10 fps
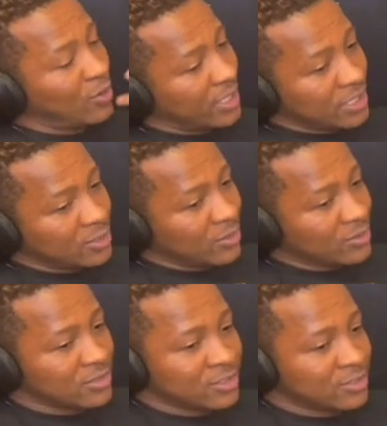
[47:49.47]
I need to go
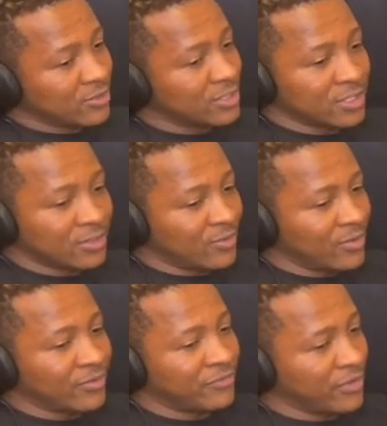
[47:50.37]
to the show. She said, don't
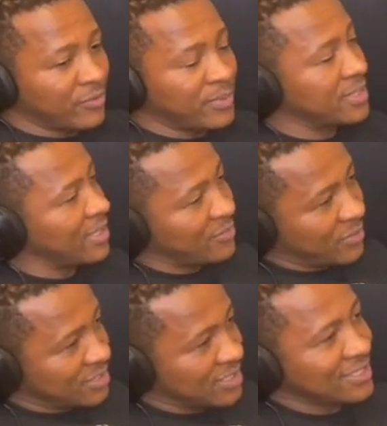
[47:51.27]
worry, for your birthday
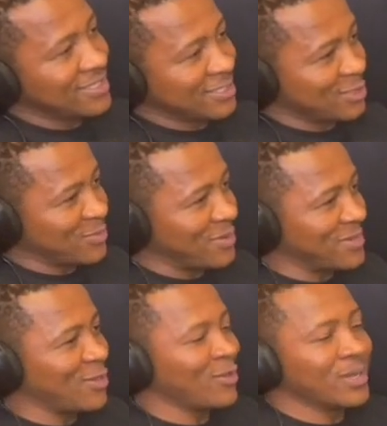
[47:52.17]
present, this is where we're
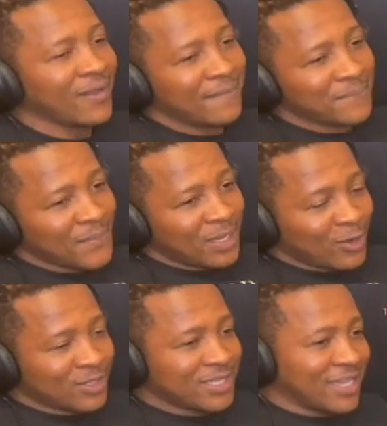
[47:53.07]
going.
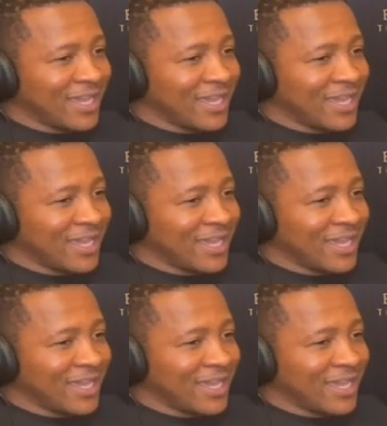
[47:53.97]
Got there.